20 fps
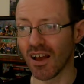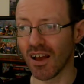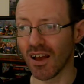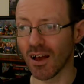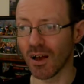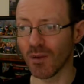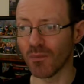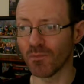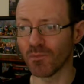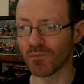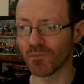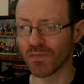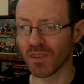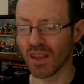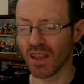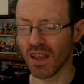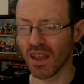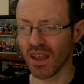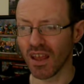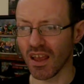Um,
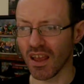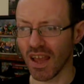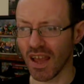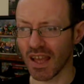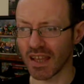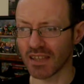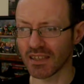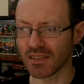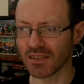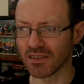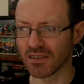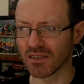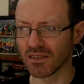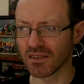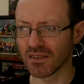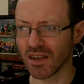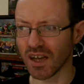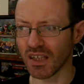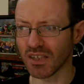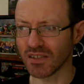and
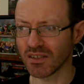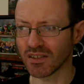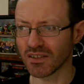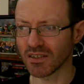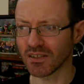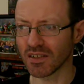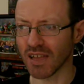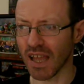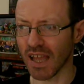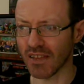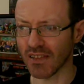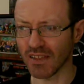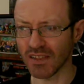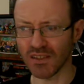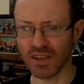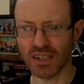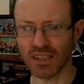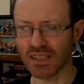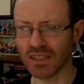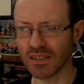I just had
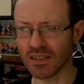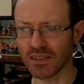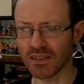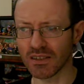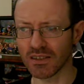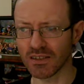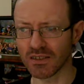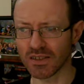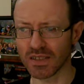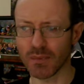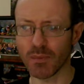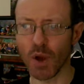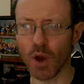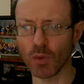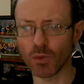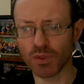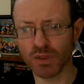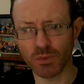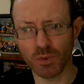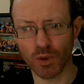this idea that some
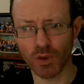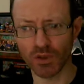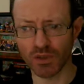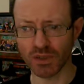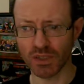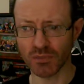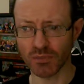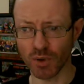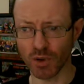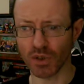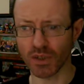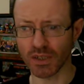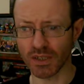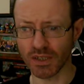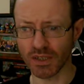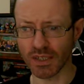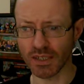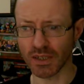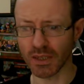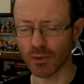homeless person had broken
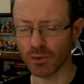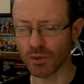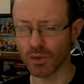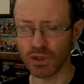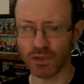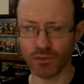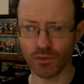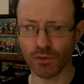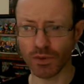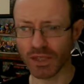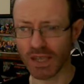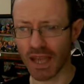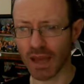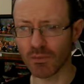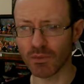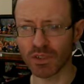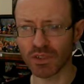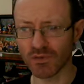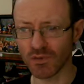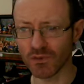in and they were looking through the
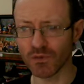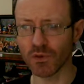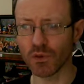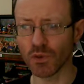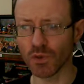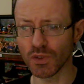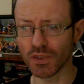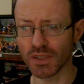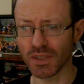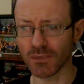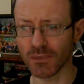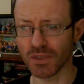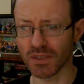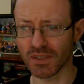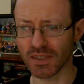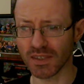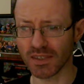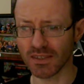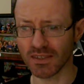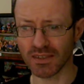cabinets for food or
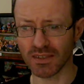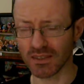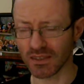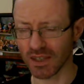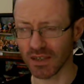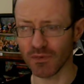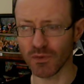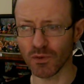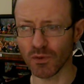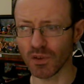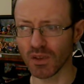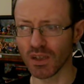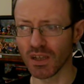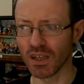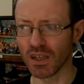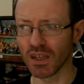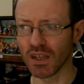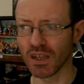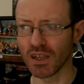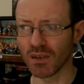something. That's just, I thought,
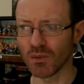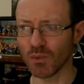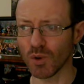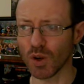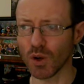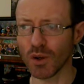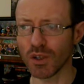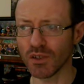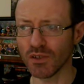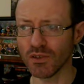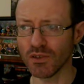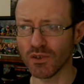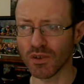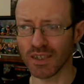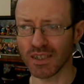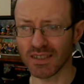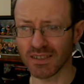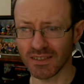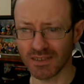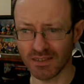what do I do? Do
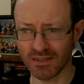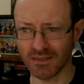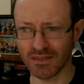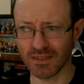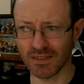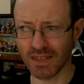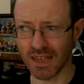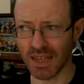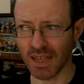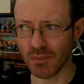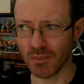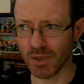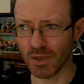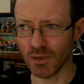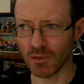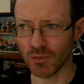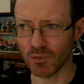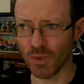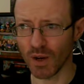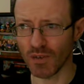I just stay up
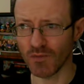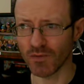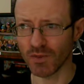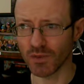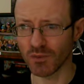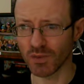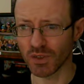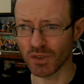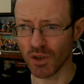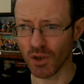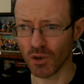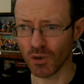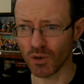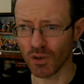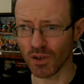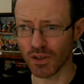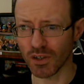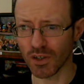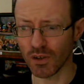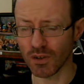here and wait for them to go or
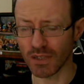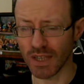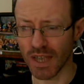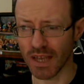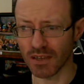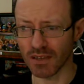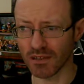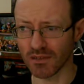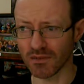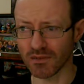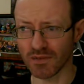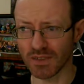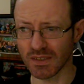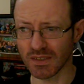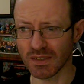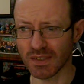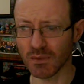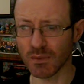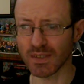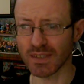do I go down and
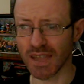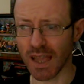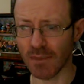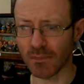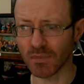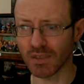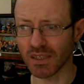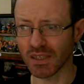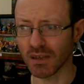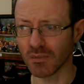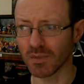see what's happening?